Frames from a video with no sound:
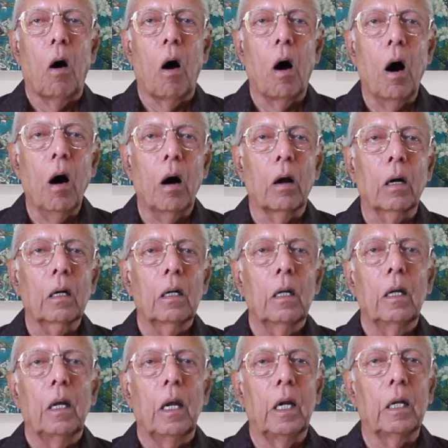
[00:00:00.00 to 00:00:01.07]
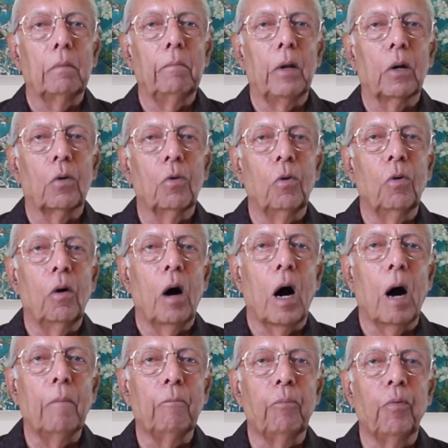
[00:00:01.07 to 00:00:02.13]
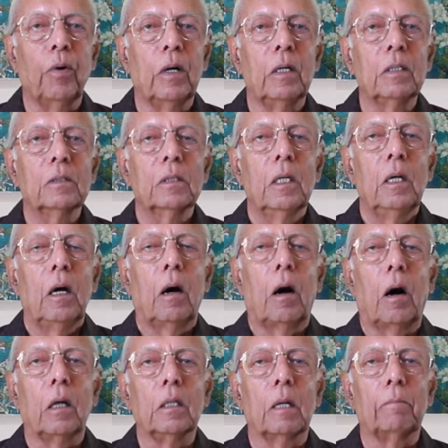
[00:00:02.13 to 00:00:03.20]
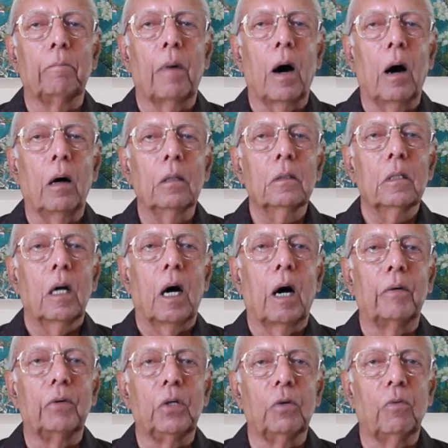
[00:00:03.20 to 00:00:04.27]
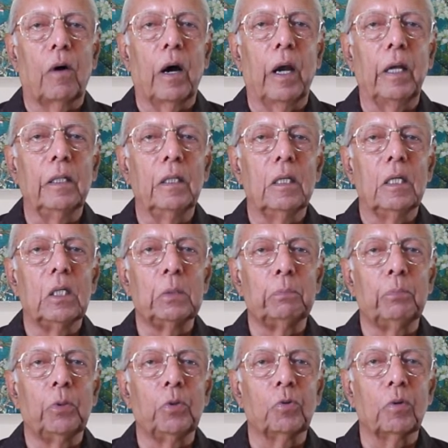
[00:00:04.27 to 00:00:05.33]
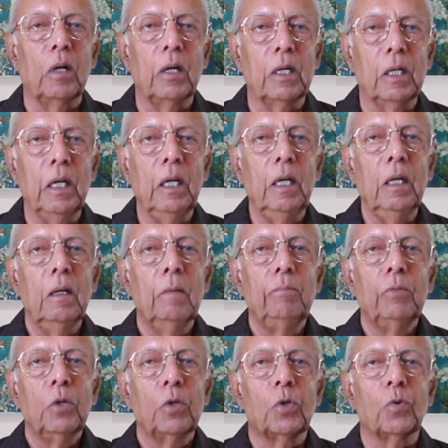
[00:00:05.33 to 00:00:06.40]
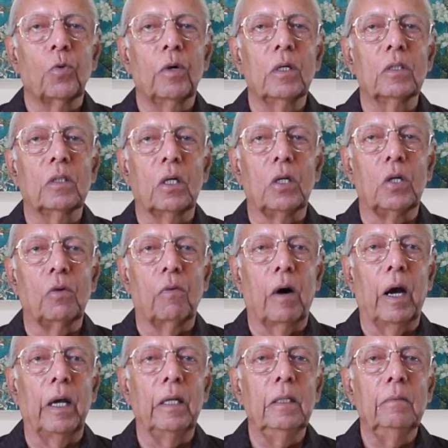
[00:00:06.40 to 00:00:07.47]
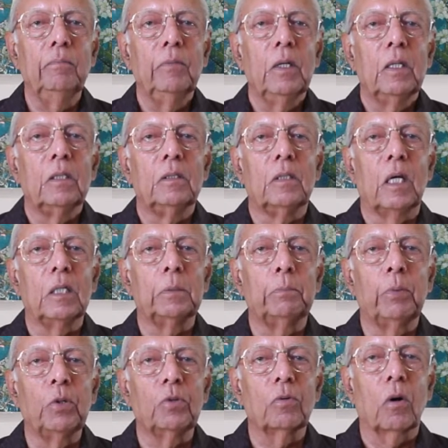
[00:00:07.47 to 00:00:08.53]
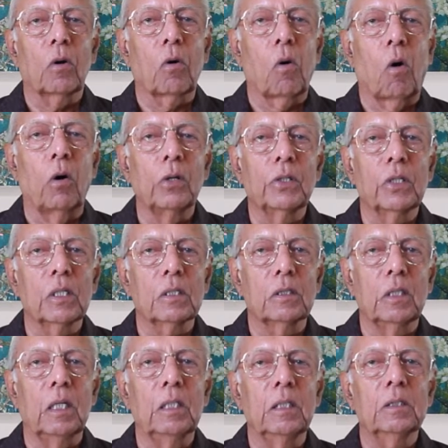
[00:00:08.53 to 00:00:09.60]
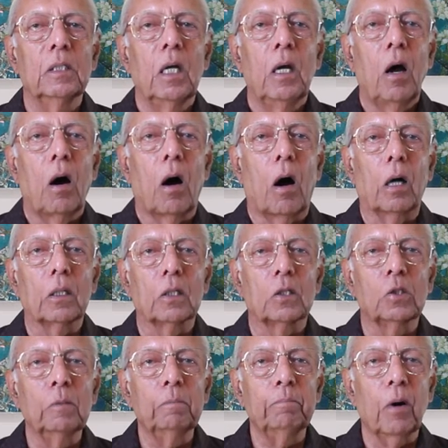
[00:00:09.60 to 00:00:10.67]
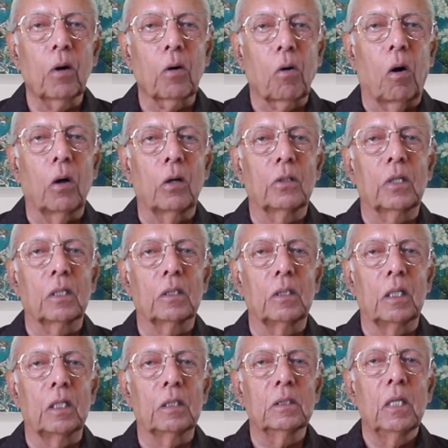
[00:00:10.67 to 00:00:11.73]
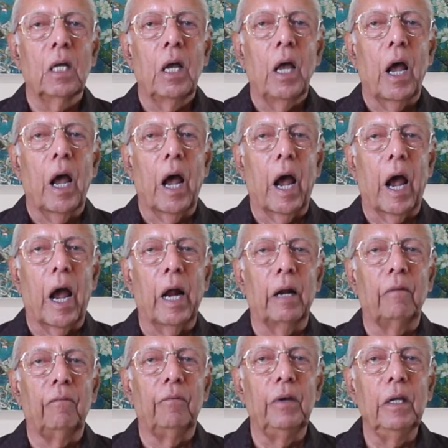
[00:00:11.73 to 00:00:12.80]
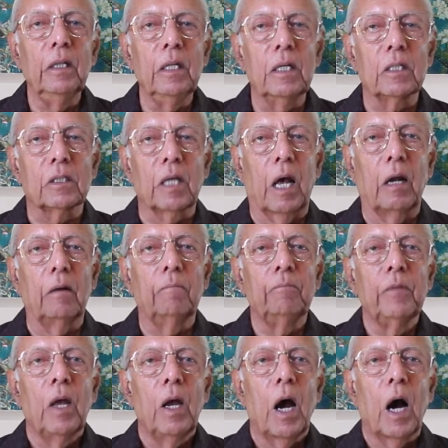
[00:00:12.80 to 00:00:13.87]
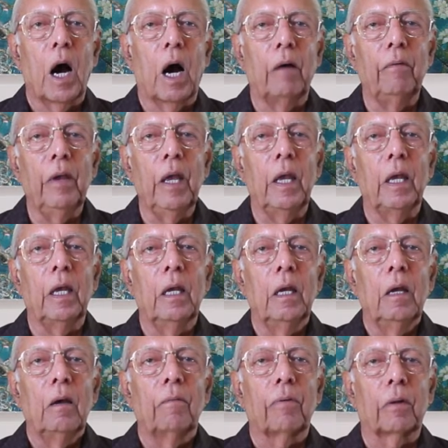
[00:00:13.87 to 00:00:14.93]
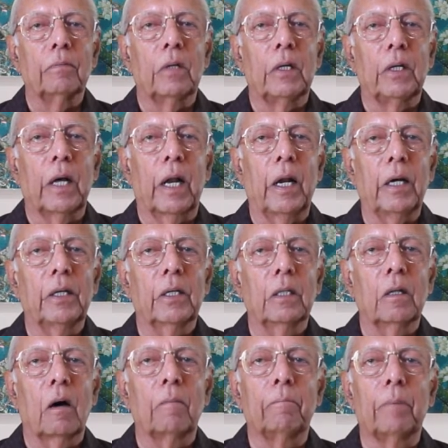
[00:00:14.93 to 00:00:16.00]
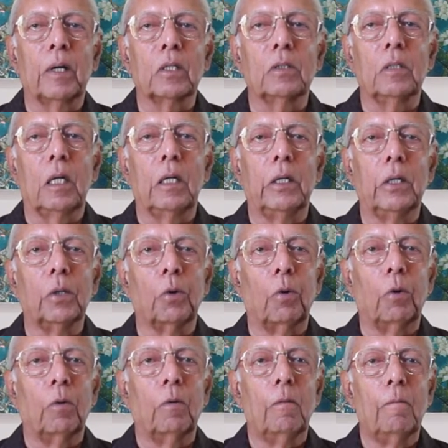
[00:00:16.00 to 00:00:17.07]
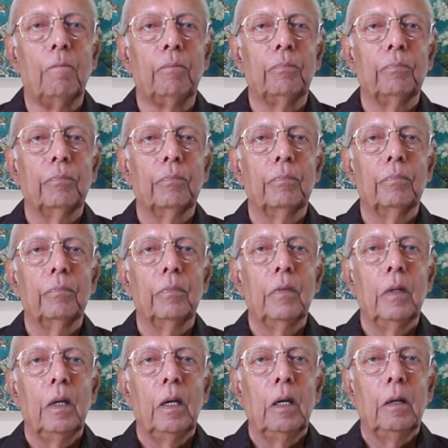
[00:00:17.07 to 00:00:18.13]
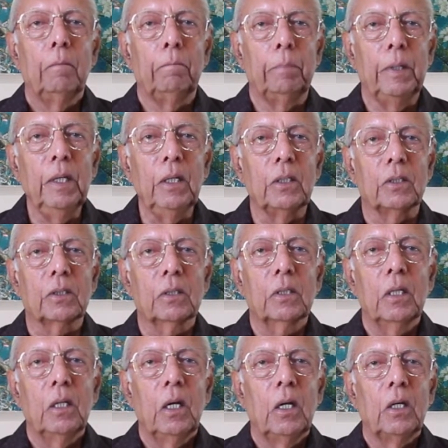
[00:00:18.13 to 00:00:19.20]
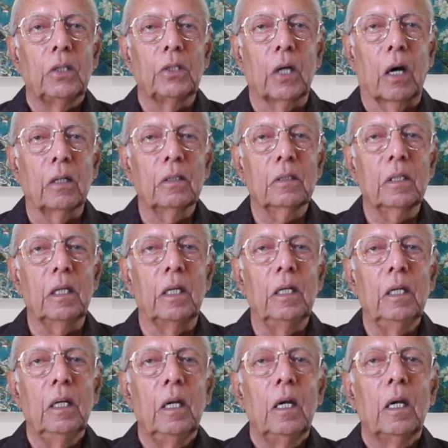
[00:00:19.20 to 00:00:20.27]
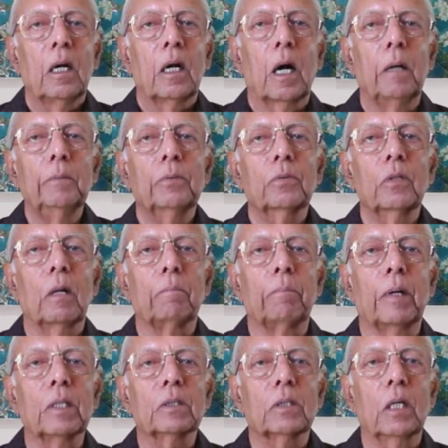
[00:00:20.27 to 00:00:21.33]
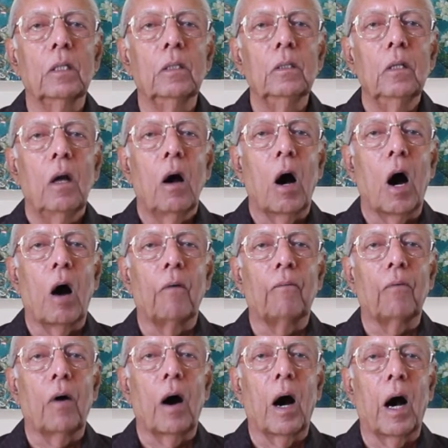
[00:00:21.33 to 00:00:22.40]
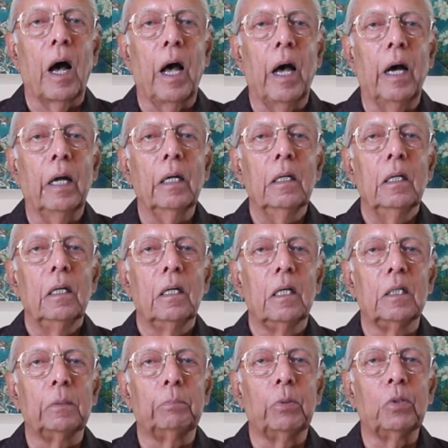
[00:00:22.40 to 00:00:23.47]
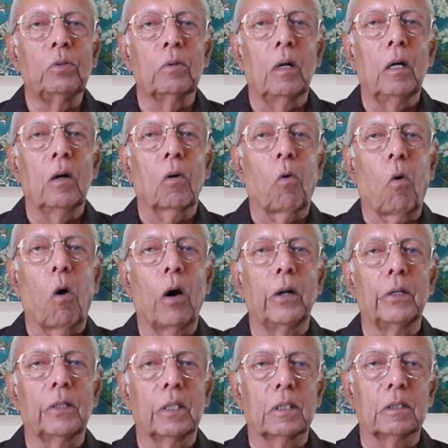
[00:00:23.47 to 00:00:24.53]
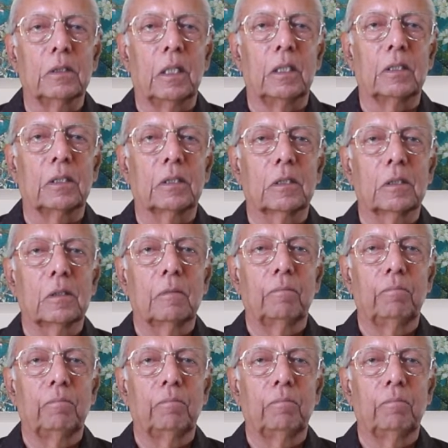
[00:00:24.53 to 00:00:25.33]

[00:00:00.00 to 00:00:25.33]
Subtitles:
or it may go upwards on the path of divine spirituality towards the divine, the spiritual consciousness or the super consciousness, and wean itself away from the direction of personal ego. Peace, shanti comes to the person of higher spiritual consciousness.